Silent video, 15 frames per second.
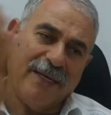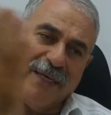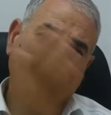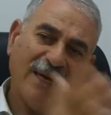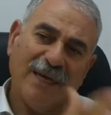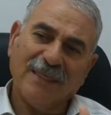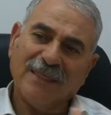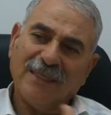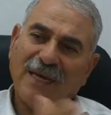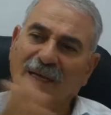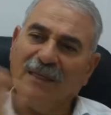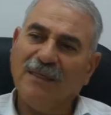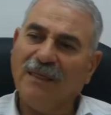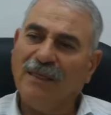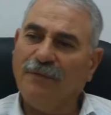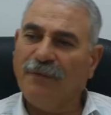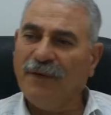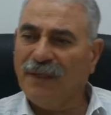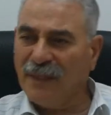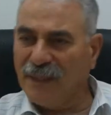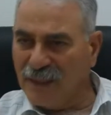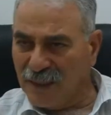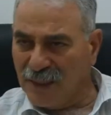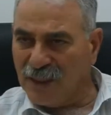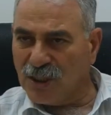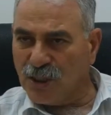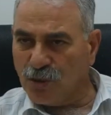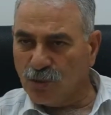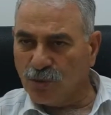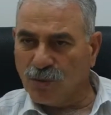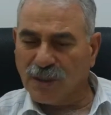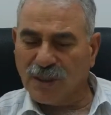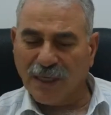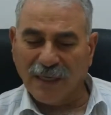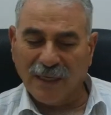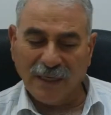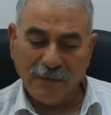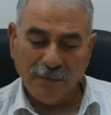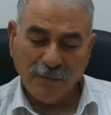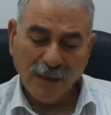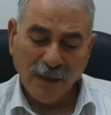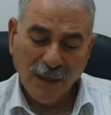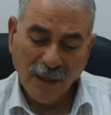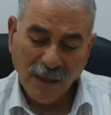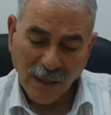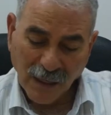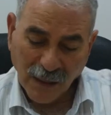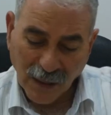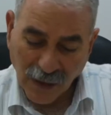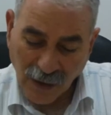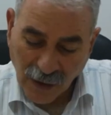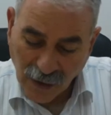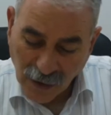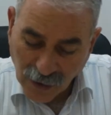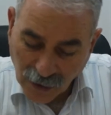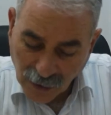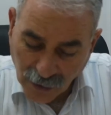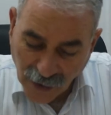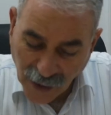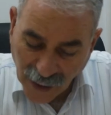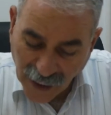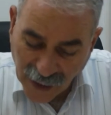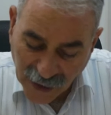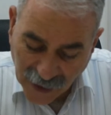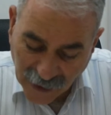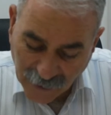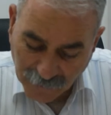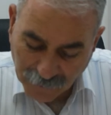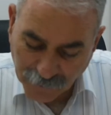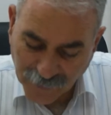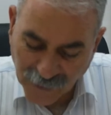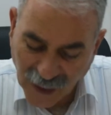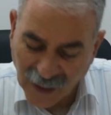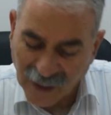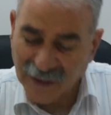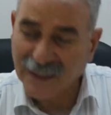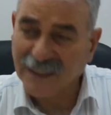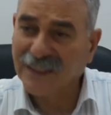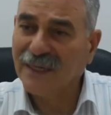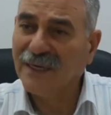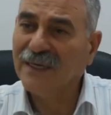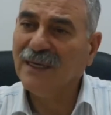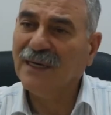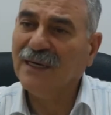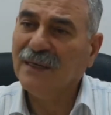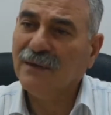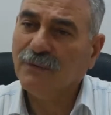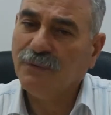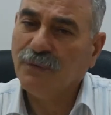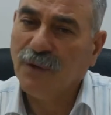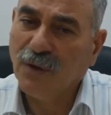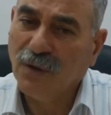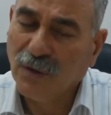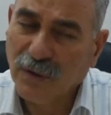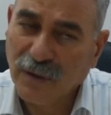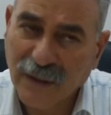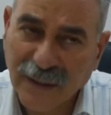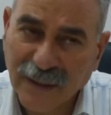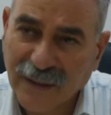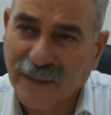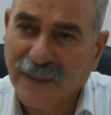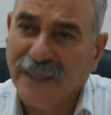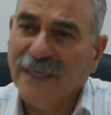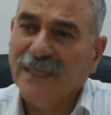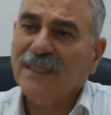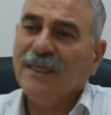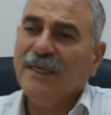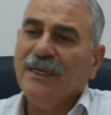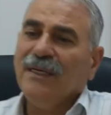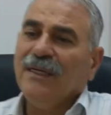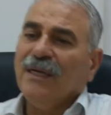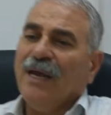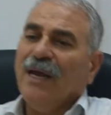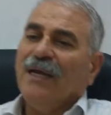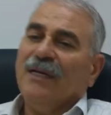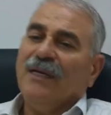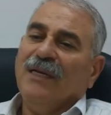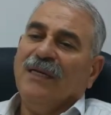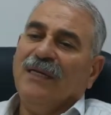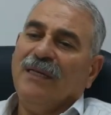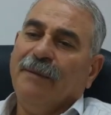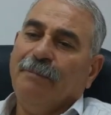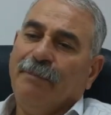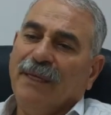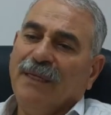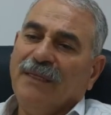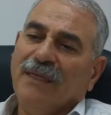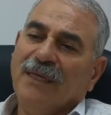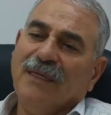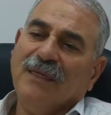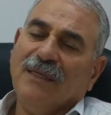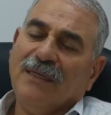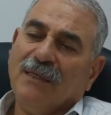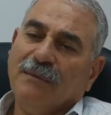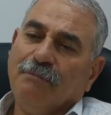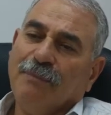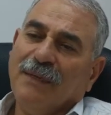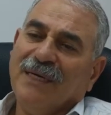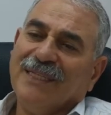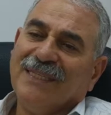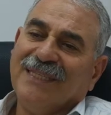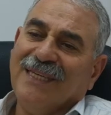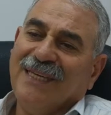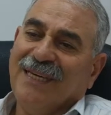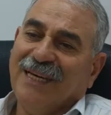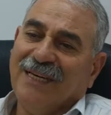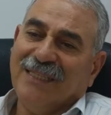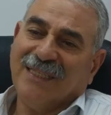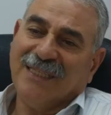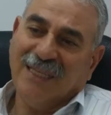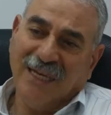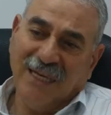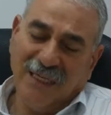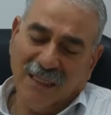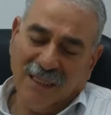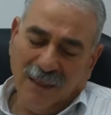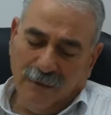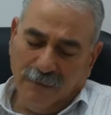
in Gaza and even in East Jerusalem, they are struggling for creating an independent Palestinian state